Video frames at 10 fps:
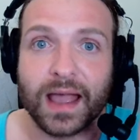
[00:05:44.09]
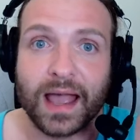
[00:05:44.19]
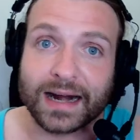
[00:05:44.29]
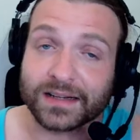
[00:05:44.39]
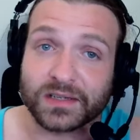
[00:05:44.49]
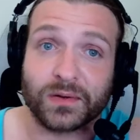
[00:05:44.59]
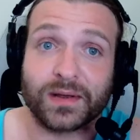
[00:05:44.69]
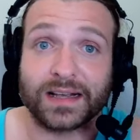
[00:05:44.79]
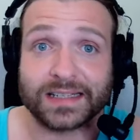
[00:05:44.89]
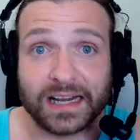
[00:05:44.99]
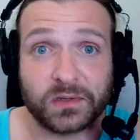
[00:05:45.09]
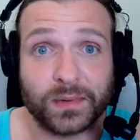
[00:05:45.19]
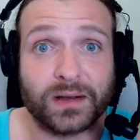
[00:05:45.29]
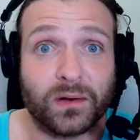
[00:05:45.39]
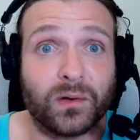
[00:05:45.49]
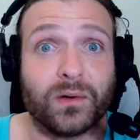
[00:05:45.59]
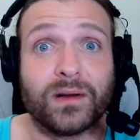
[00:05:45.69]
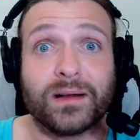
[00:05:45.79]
And I'll see you guys next week, or